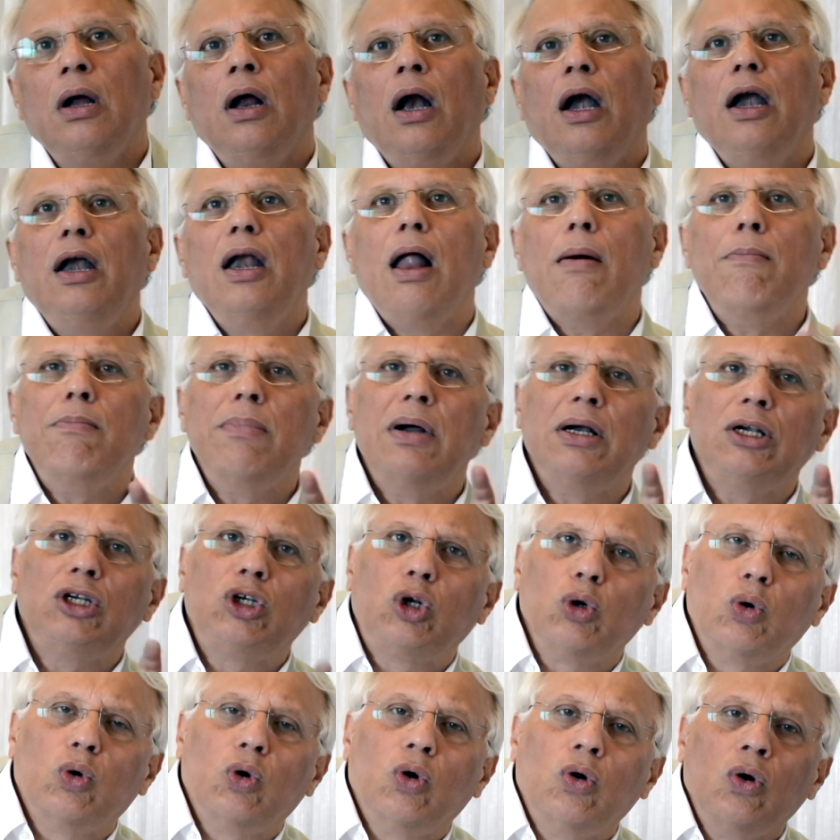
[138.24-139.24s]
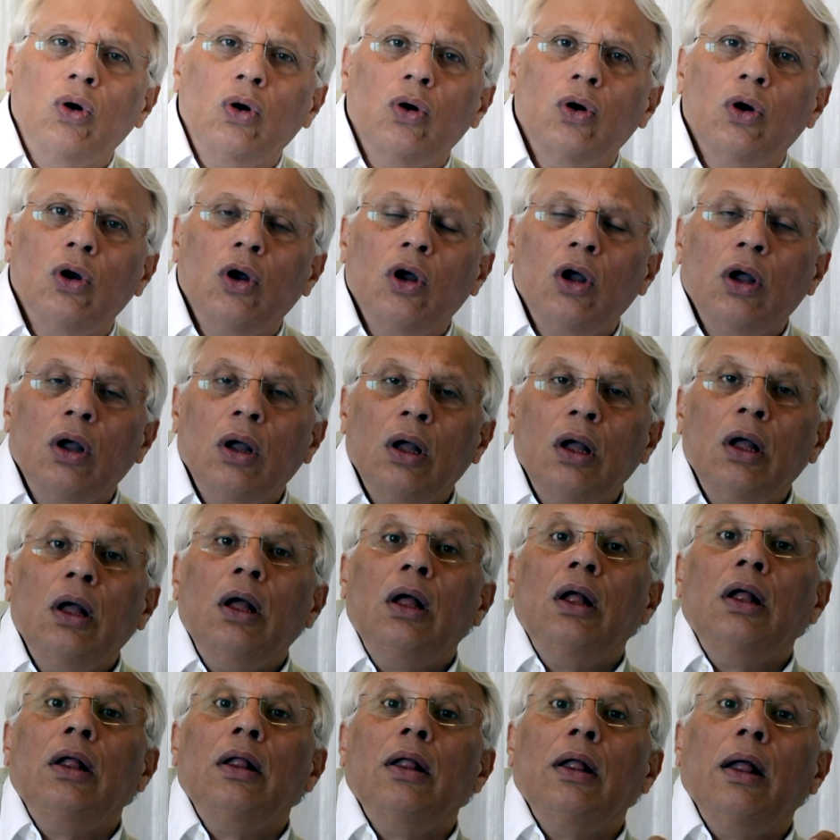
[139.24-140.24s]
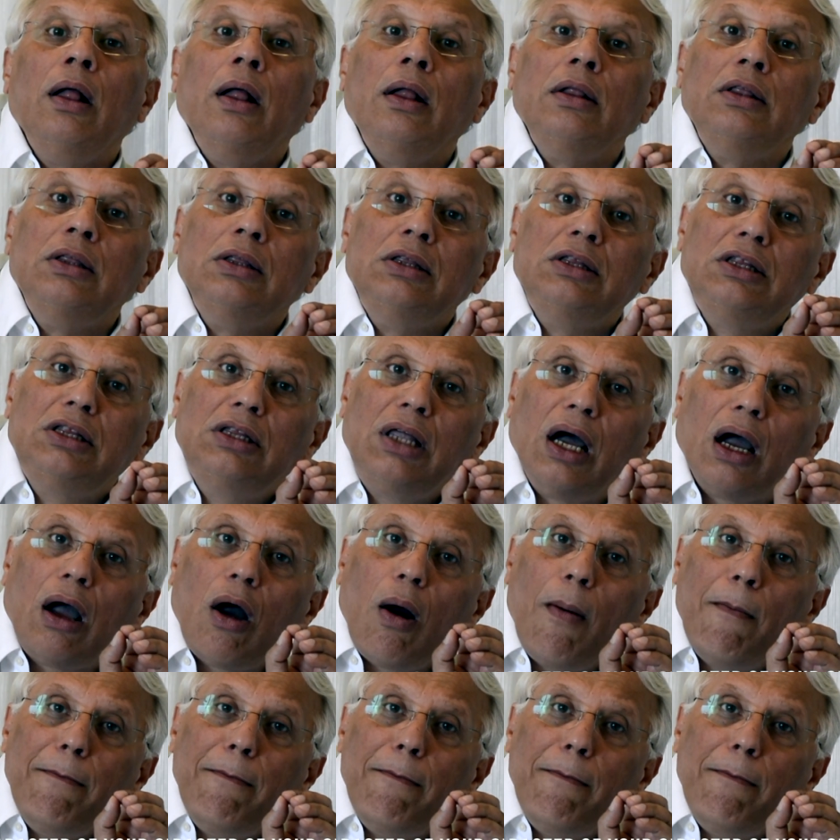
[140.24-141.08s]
Number 2, the